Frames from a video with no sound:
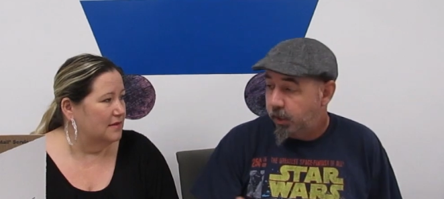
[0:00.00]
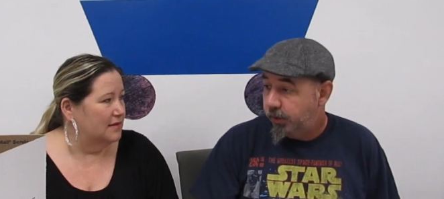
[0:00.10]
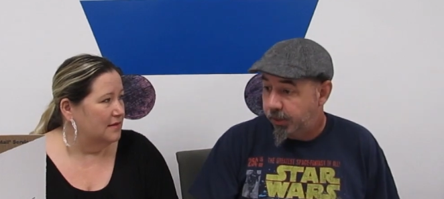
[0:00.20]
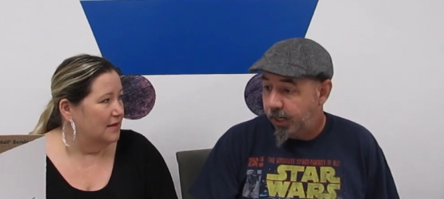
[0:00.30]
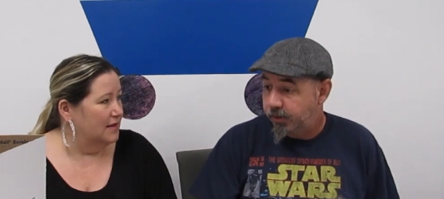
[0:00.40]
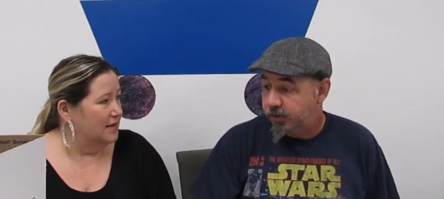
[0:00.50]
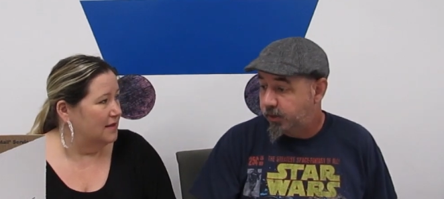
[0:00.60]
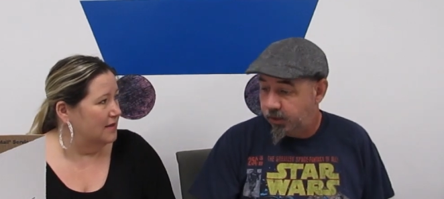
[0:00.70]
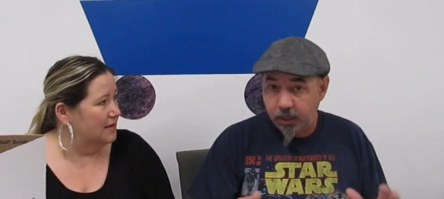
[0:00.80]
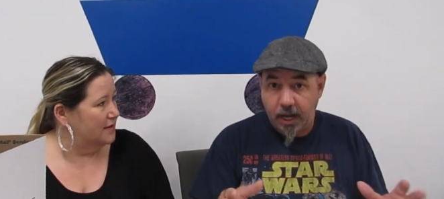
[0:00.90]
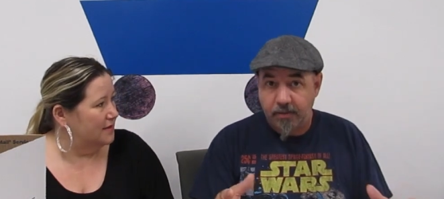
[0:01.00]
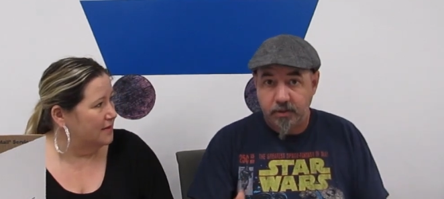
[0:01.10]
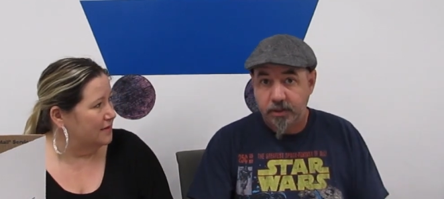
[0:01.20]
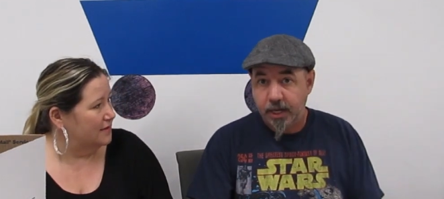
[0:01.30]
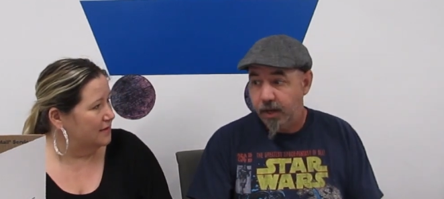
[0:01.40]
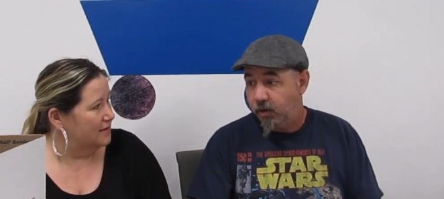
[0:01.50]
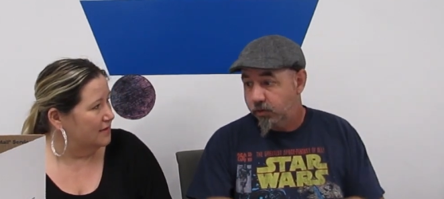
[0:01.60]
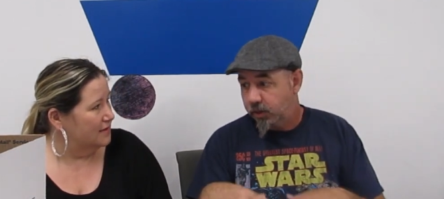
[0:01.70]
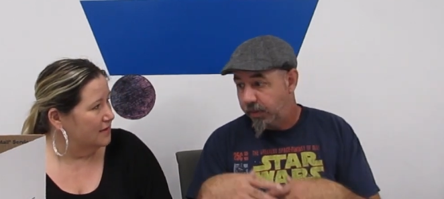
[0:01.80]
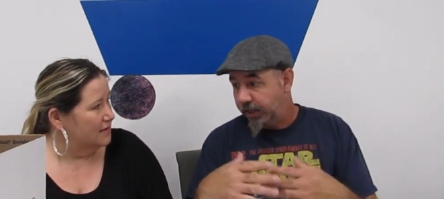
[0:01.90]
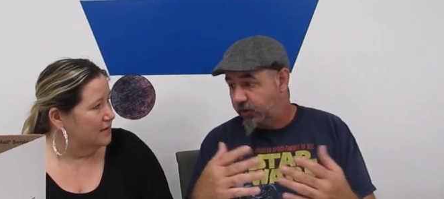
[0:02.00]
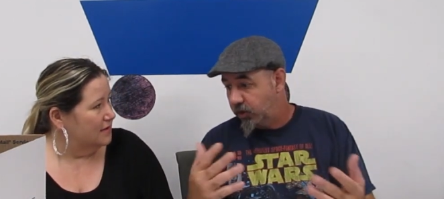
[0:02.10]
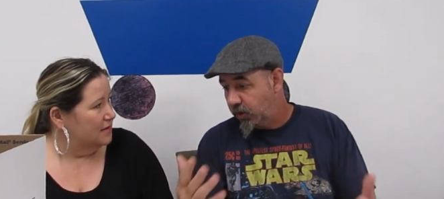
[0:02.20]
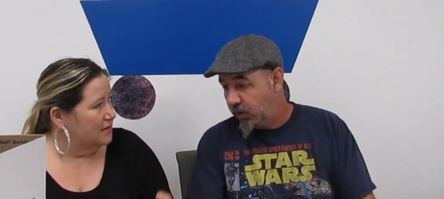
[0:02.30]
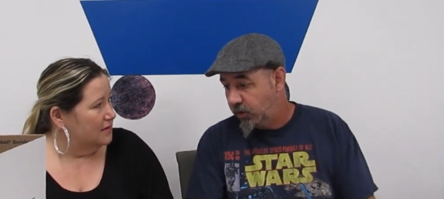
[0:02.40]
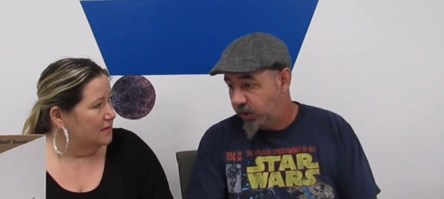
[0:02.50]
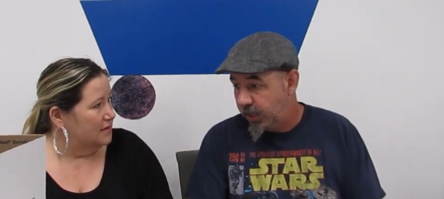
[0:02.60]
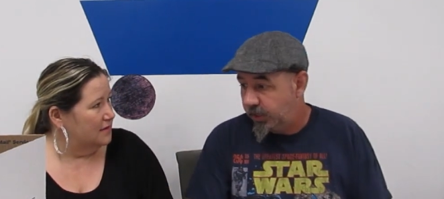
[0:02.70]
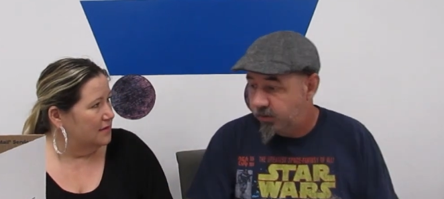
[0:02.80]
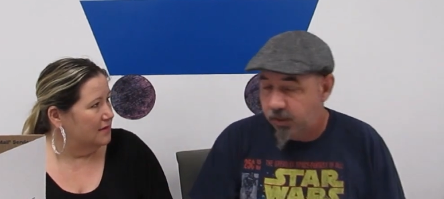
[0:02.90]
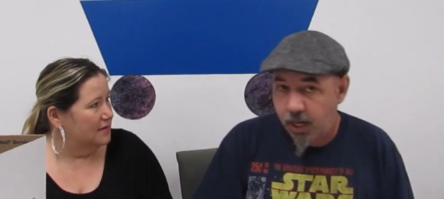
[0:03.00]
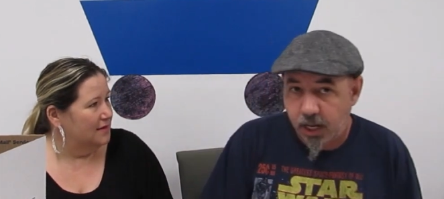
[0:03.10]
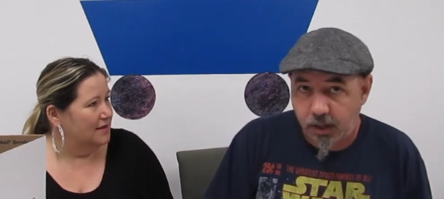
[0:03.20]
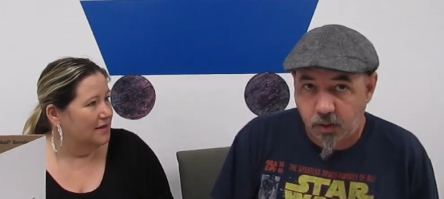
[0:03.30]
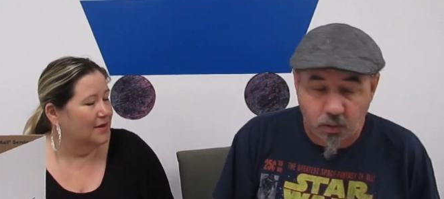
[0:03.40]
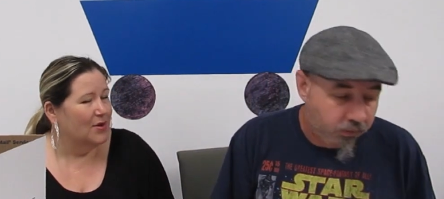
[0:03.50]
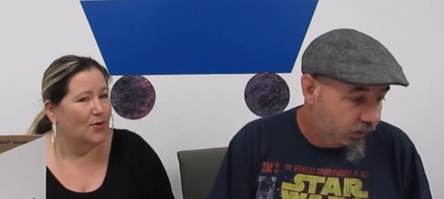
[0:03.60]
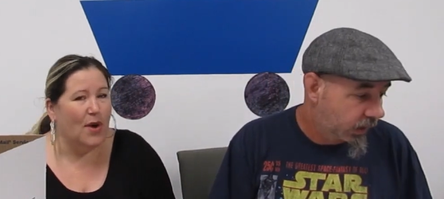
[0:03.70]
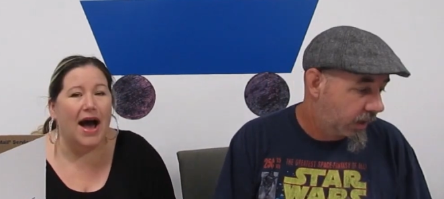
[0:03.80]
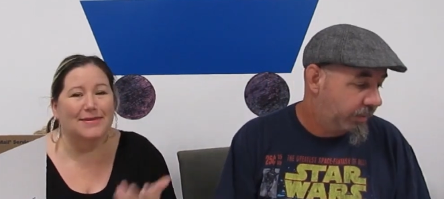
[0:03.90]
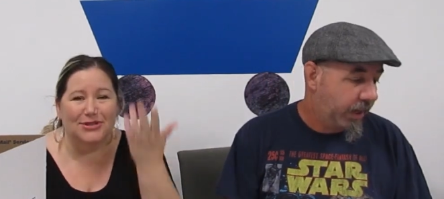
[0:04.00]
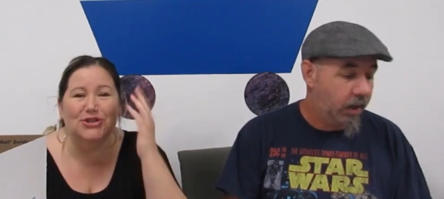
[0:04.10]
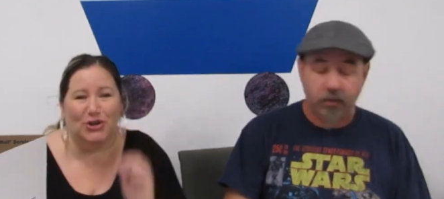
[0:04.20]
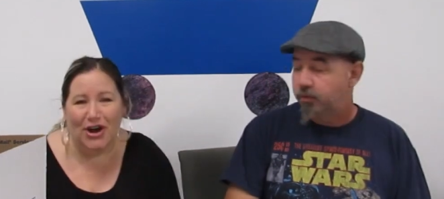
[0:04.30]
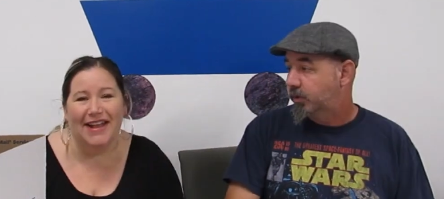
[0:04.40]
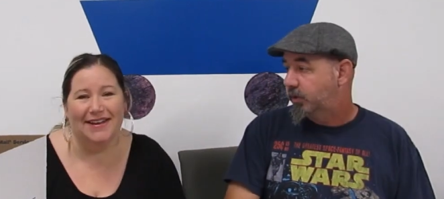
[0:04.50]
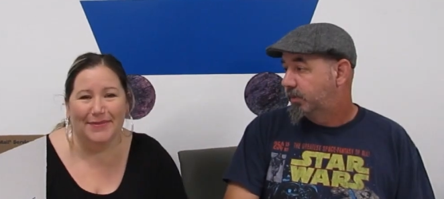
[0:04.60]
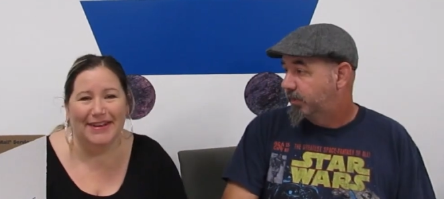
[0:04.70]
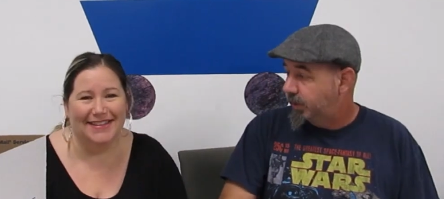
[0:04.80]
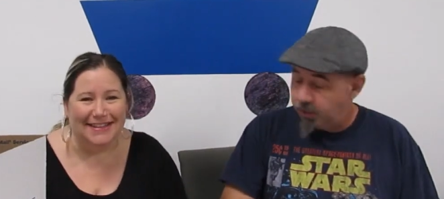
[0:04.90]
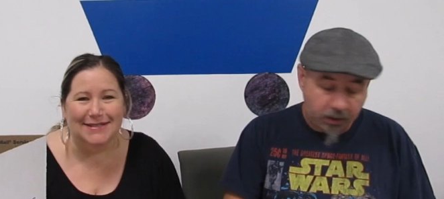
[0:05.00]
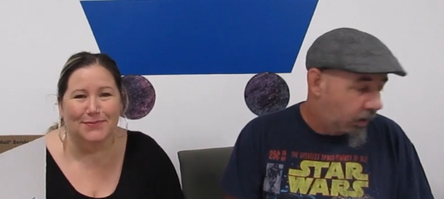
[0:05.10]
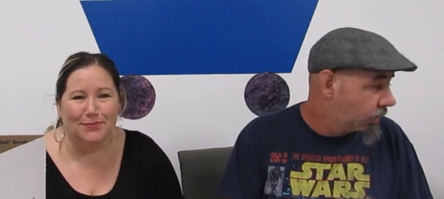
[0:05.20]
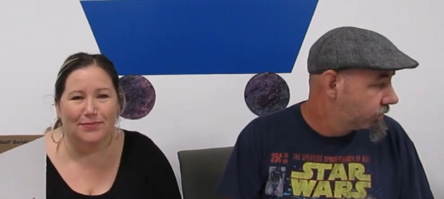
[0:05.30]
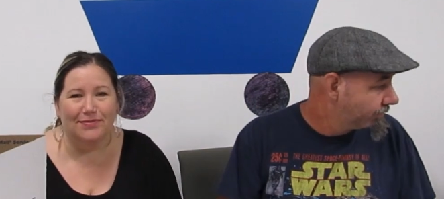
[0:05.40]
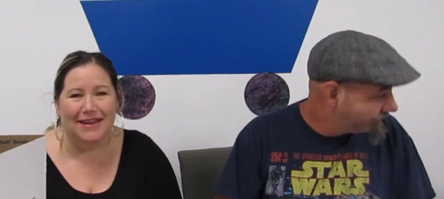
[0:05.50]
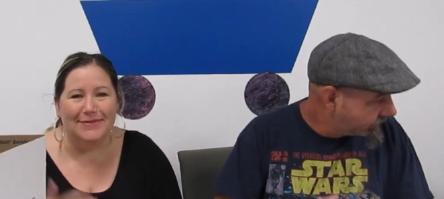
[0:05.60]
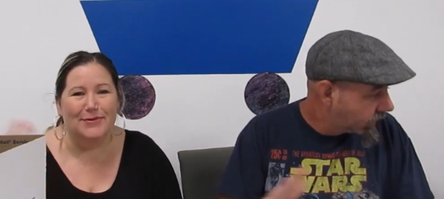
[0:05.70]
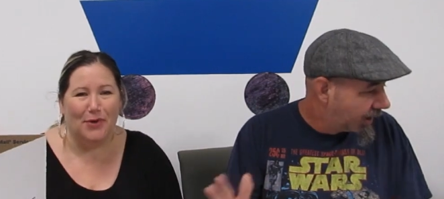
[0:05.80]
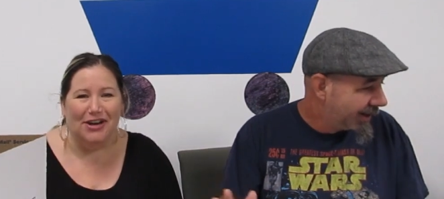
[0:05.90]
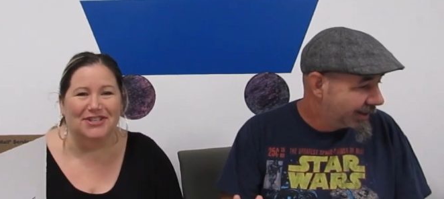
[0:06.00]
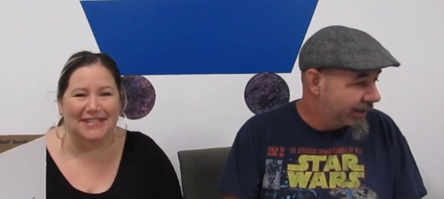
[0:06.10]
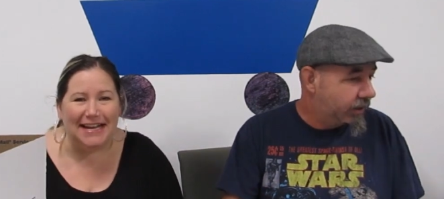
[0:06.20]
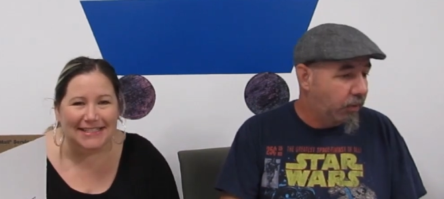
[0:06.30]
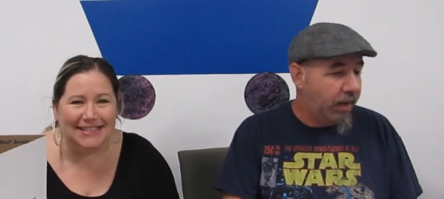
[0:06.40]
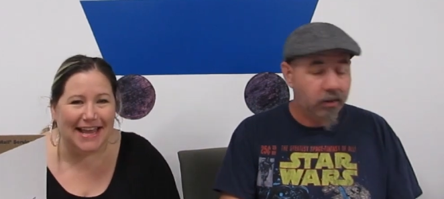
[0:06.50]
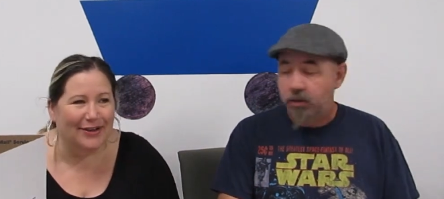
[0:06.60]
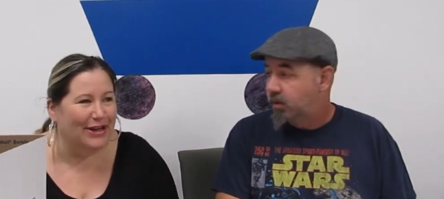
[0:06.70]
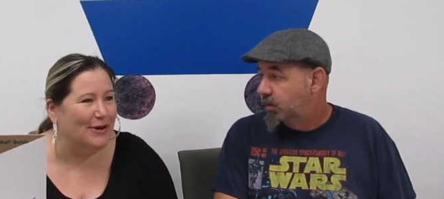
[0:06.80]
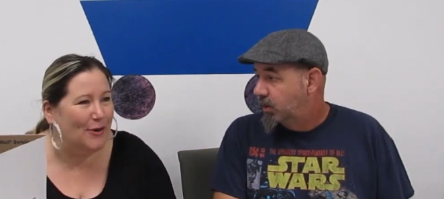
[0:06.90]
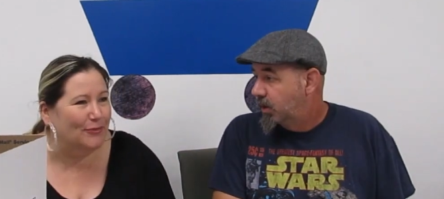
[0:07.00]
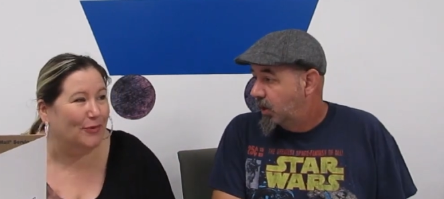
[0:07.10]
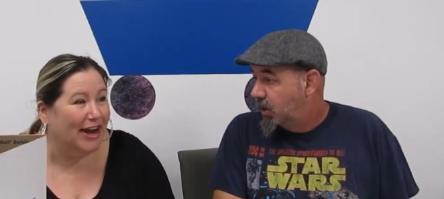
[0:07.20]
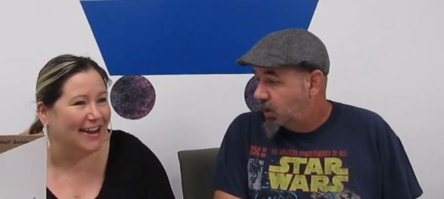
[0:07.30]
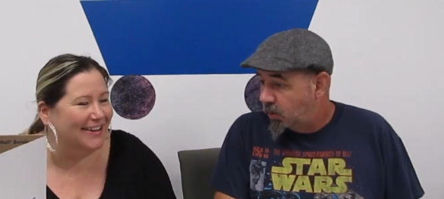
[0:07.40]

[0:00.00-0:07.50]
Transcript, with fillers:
Speaker 1: you got to have a scale to make sure that it's not over 10 Well, I'm pounds. sure anybody that's you know,
Speaker 2: going to be watching has a, regular, scale at home, right?